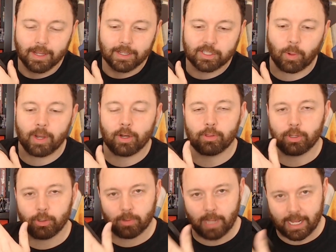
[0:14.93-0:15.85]
So I know the
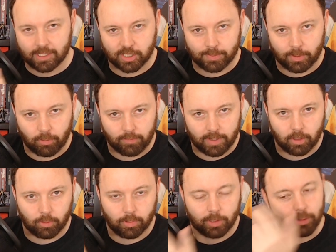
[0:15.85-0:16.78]
new class has been
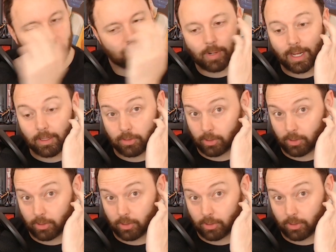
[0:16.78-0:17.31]
revealed with a new trailer.